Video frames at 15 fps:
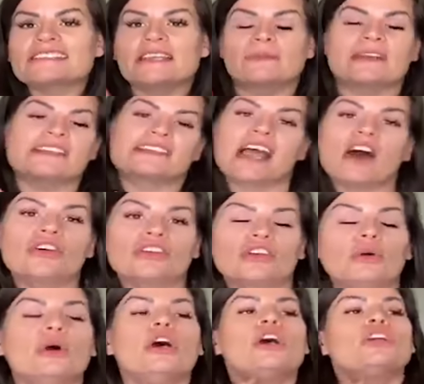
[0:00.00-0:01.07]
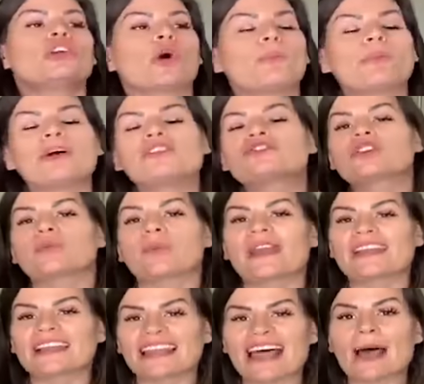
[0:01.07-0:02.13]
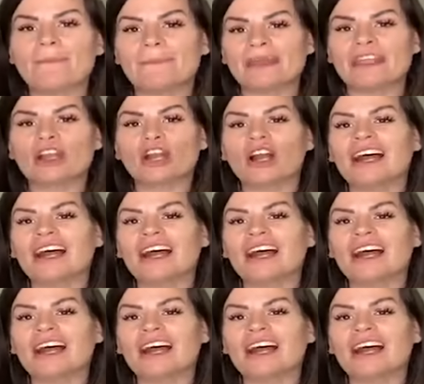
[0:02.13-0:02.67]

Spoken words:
And I'm going to tell you, you'll build your brand a lot bigger,